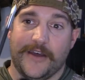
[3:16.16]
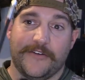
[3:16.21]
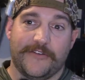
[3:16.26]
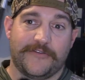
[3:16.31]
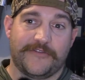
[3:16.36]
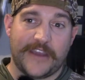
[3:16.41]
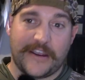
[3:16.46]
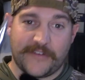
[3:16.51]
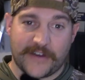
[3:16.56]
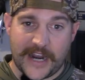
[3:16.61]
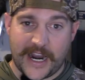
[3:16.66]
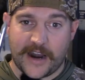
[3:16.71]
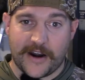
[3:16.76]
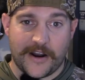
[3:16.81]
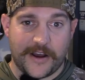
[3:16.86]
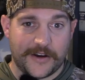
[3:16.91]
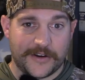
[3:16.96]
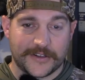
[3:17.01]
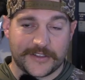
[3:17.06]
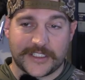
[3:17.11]
Favorite
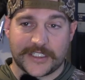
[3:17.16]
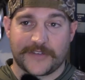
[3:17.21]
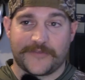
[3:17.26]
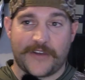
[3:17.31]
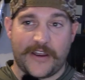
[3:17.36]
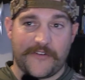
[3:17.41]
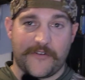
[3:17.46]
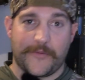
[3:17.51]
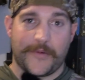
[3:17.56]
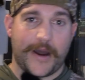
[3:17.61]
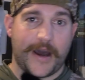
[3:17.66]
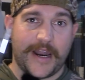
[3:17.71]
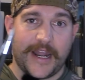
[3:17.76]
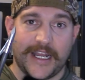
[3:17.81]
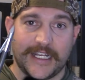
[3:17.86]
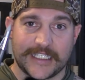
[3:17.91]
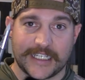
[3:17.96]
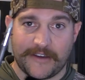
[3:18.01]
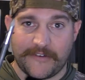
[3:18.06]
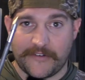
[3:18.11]
arrows, favorite
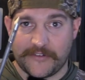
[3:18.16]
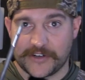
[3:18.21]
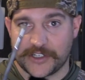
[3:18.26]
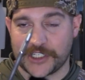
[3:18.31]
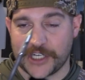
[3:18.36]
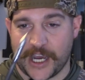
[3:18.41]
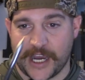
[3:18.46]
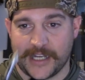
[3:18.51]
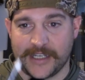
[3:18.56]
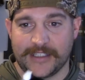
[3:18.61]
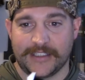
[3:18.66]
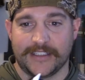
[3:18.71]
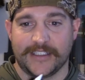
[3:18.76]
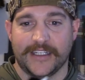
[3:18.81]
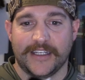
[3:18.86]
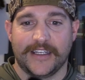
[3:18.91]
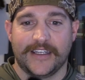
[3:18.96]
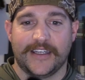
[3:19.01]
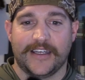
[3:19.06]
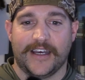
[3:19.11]
broadheads I've ever shot in.
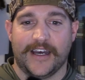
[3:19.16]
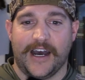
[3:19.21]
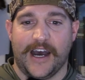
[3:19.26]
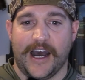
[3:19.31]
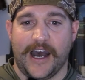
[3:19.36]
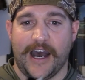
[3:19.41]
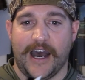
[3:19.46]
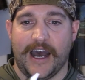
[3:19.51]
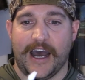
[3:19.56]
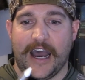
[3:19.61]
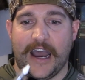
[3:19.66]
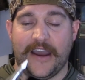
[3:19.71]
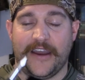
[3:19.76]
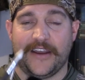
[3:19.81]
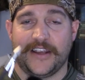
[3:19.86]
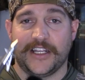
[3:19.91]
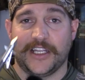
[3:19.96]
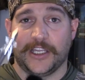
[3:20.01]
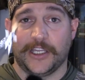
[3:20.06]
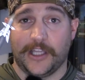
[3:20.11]

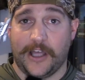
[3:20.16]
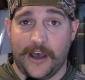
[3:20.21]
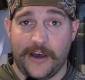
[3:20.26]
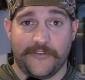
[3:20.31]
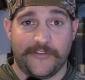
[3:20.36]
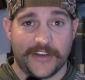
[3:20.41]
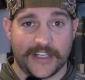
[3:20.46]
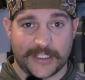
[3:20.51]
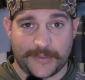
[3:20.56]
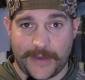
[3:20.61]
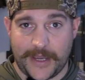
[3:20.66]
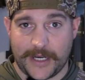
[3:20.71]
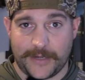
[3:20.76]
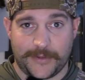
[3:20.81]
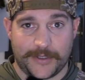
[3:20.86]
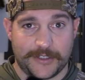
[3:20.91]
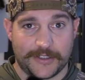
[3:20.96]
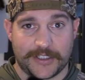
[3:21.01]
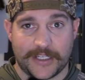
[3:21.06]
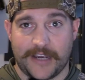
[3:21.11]
I love
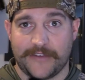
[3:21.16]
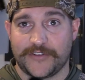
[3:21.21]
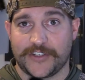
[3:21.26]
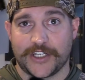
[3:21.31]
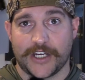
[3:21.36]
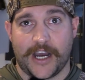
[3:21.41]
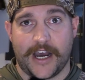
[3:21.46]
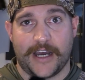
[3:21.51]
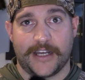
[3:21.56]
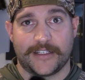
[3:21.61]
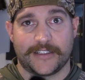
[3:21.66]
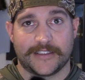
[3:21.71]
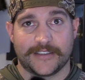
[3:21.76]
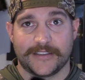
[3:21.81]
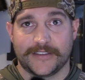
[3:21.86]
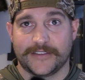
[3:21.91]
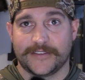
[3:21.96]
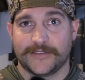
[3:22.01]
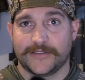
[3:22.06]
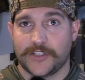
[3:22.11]
expandables. I've shot
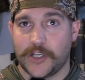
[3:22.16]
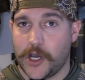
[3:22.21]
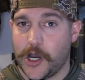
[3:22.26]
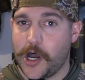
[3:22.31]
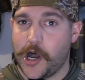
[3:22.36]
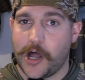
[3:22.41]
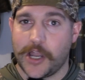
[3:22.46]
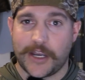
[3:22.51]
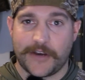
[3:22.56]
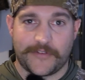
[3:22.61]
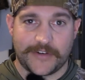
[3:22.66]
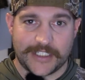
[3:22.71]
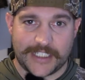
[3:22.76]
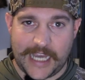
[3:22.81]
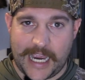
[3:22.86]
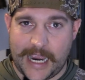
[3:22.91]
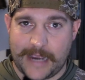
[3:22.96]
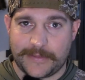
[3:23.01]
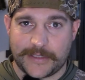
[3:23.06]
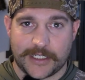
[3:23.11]
all different
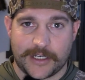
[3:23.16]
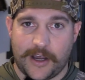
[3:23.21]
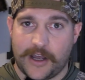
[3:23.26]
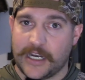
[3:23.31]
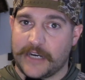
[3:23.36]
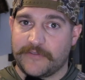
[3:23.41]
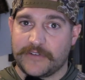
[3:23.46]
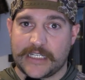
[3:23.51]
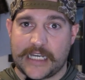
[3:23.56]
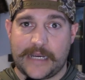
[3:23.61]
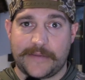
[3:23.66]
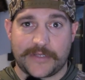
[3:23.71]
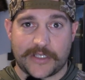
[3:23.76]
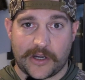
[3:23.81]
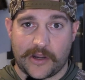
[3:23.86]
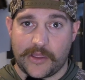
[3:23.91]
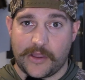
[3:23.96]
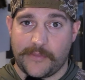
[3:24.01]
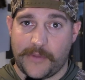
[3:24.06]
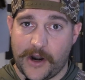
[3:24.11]
types, and all different types
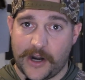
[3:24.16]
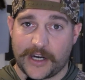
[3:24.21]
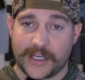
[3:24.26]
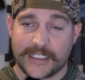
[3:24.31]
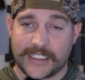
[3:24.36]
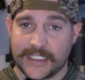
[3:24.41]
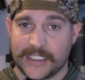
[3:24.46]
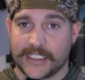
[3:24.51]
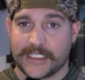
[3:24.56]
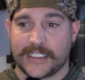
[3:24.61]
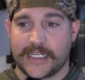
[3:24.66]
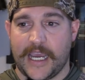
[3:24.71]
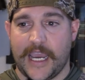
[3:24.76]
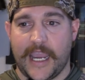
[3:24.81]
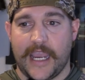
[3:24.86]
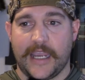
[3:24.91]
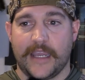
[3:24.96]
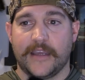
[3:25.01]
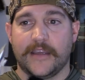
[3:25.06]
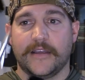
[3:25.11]
are on the market to this
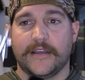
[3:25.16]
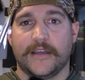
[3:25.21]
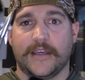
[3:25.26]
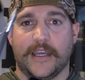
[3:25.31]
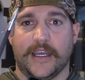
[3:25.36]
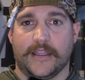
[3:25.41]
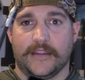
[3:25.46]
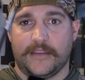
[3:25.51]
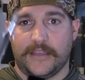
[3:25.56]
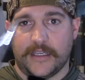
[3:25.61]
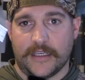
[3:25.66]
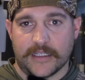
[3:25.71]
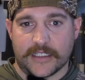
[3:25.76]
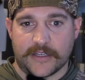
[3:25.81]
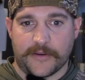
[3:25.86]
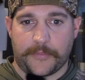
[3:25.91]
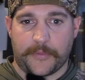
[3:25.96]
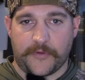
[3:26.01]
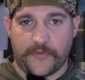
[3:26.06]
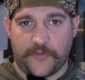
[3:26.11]
day, and these
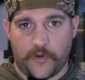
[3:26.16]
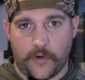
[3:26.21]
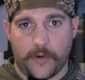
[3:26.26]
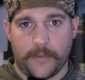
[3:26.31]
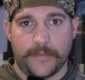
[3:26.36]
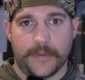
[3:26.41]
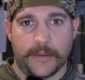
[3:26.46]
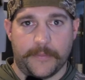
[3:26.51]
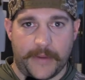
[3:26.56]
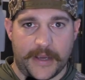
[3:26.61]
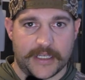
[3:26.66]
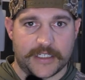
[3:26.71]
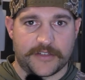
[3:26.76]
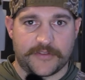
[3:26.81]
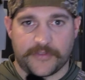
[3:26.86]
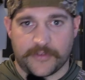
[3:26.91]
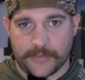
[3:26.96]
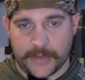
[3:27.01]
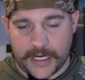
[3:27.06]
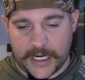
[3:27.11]
have performed the best
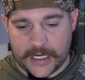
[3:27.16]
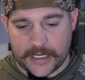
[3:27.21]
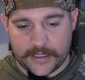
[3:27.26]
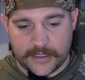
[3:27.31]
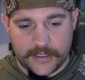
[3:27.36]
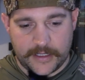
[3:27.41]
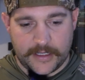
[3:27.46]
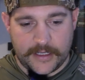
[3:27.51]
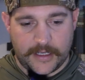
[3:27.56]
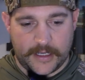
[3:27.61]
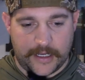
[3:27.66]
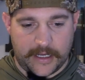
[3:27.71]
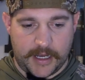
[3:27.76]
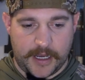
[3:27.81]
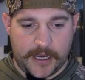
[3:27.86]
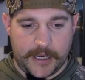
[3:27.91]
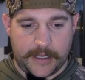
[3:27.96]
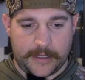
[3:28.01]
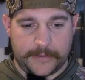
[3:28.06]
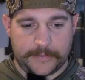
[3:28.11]
for me.
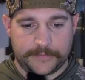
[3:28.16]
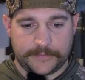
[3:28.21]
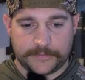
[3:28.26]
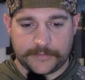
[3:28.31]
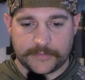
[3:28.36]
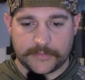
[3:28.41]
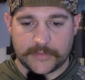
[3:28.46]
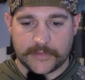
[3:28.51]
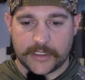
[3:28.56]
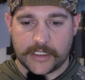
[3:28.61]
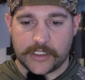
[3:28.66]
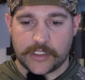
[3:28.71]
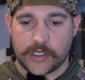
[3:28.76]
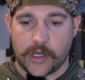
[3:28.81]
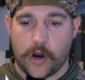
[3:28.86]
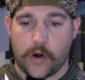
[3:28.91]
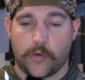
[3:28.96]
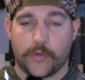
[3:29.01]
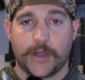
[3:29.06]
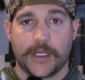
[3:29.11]

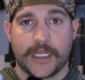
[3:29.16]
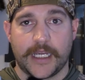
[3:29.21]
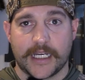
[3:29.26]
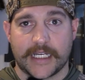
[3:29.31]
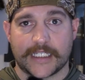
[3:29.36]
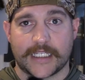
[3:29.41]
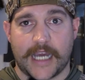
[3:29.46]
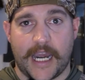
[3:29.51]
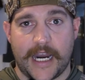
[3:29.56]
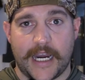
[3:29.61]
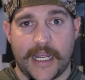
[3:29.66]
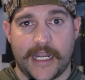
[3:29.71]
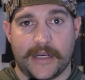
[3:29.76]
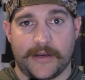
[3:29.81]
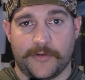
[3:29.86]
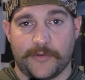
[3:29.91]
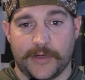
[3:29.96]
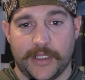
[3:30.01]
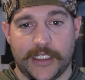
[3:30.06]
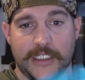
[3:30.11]
So really excited,
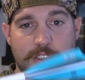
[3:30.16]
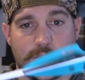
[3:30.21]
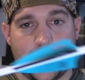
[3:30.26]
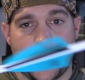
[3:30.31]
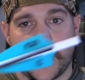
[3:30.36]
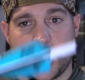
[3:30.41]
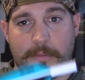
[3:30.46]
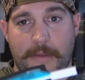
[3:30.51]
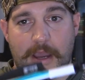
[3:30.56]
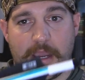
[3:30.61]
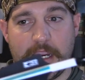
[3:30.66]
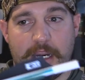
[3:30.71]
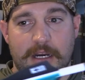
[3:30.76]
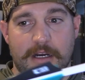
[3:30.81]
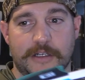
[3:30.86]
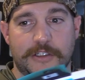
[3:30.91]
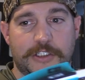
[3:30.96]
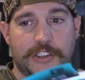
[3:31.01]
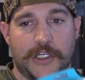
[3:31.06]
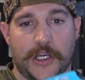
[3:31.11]
and really just want to come out here
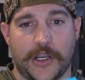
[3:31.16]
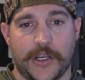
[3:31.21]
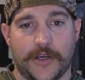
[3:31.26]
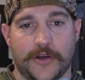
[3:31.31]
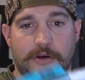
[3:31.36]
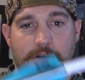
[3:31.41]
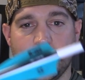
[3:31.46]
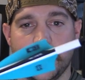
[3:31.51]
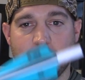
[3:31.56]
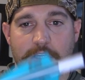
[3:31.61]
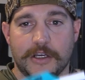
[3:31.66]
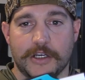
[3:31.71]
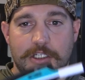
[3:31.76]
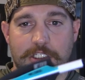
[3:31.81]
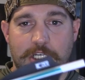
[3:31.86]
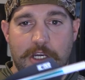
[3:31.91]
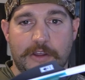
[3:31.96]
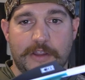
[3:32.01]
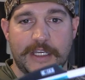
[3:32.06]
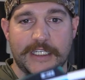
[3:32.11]
and show you
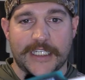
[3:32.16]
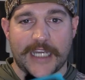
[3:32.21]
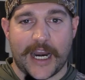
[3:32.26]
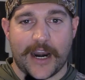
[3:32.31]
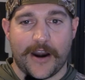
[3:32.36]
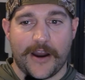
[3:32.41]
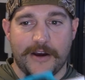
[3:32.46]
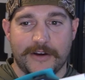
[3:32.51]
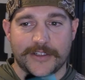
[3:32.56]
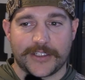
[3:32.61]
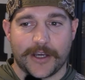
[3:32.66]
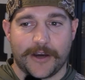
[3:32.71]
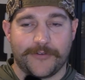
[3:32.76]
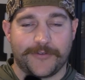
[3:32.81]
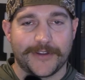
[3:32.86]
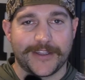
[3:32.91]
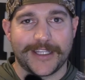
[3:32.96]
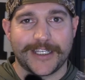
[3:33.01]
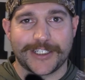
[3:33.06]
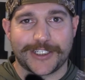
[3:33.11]
these arrows.
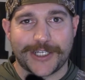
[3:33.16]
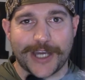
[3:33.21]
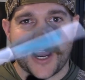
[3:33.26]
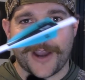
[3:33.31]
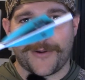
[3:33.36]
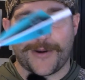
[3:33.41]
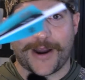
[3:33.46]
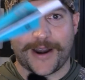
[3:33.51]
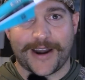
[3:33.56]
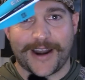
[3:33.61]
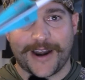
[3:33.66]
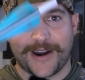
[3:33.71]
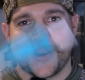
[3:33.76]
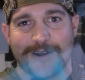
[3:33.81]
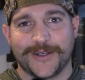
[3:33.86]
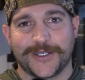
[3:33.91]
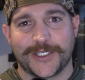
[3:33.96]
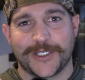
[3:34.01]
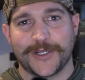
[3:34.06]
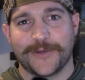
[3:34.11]
Hopefully these Jaguar
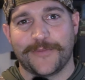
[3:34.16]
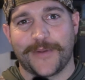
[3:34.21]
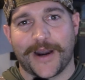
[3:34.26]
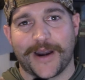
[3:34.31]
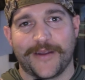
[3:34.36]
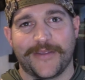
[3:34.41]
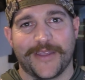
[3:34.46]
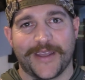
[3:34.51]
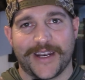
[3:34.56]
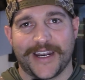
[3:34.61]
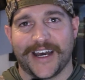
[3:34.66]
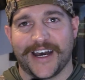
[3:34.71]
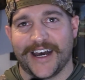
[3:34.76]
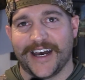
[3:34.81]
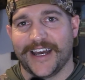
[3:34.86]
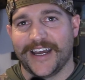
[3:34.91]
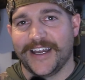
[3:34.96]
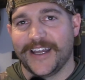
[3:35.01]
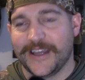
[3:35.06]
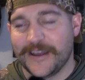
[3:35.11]
arrows shoot better
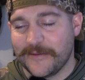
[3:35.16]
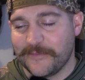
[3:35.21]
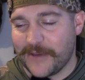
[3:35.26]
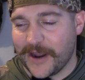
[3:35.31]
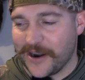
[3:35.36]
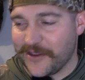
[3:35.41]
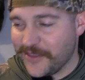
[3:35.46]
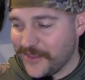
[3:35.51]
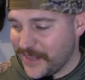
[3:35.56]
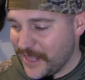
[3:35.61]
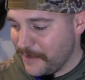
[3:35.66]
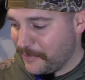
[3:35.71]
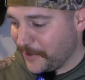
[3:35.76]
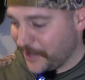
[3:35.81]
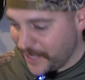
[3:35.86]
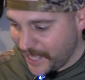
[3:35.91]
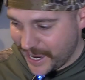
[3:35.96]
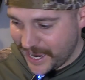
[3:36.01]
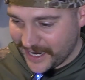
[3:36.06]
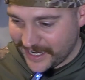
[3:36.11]
than they
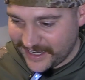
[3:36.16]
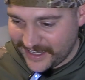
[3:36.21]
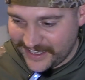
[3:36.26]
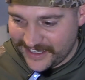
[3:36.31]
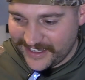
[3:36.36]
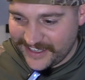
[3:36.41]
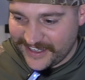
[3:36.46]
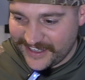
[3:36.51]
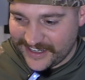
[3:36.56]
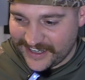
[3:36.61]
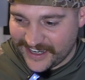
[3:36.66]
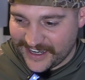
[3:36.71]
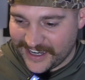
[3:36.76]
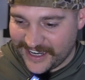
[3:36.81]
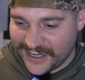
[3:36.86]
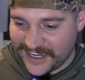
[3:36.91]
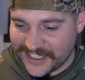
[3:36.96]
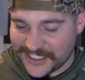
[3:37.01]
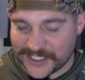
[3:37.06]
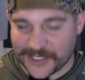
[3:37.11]
play.
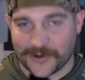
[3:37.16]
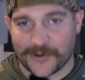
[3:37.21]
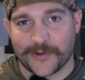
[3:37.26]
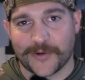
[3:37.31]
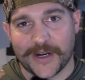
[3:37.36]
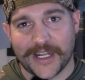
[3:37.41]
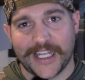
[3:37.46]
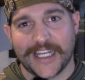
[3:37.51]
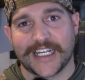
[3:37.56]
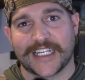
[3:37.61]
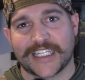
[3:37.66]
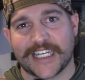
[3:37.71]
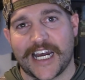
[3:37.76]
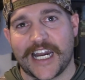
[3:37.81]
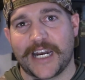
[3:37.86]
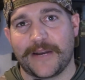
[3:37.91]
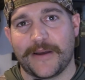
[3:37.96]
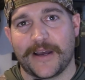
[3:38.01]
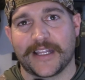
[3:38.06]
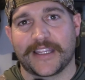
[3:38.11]
So we're really
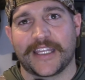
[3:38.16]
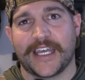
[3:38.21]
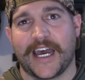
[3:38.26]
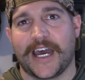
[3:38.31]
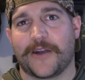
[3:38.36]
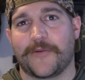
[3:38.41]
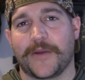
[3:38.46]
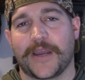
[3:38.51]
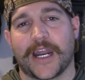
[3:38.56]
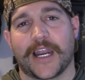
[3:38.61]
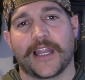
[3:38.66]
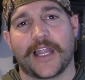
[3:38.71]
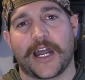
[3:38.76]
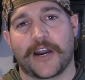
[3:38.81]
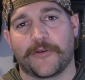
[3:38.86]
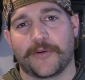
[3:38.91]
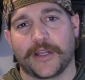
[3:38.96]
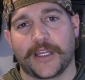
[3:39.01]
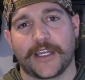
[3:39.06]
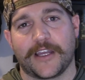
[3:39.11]
excited about that. We got a lot
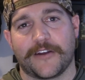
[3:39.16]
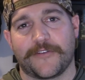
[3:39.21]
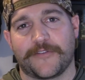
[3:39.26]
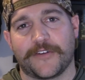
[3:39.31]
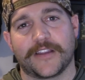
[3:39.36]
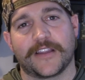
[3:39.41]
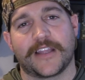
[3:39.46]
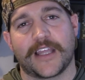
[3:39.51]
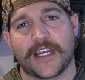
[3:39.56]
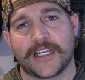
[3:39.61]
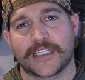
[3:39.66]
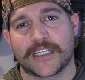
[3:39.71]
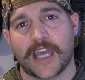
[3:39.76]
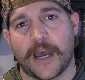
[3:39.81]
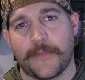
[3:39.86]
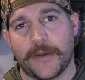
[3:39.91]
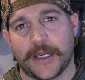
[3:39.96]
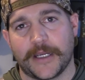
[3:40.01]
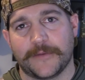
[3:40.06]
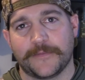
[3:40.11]
of really good fun things
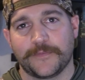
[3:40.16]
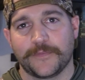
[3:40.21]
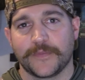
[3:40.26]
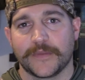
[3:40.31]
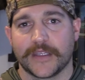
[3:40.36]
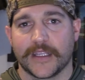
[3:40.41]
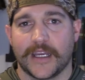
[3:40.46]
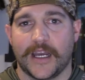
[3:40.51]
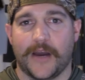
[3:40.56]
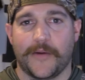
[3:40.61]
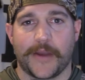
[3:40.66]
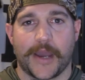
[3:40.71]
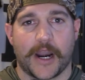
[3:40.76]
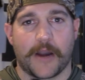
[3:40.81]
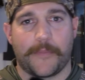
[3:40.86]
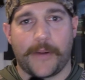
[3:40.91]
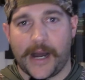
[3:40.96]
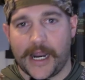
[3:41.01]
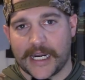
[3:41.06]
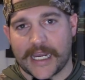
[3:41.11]
coming. We got
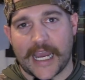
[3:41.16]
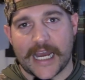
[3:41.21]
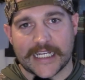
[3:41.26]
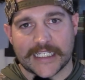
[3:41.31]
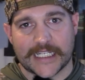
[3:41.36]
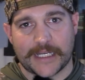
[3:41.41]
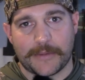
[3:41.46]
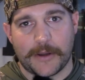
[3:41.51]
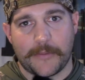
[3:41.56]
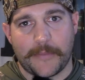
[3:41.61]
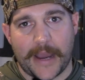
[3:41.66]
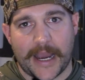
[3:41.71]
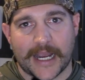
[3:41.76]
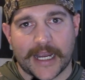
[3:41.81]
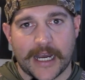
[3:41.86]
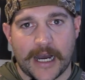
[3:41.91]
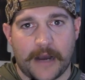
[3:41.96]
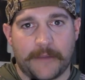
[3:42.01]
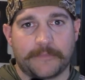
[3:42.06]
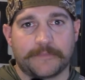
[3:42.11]
our podcast coming
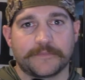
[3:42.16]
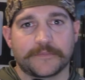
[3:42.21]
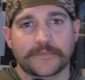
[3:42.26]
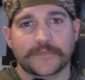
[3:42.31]
back up.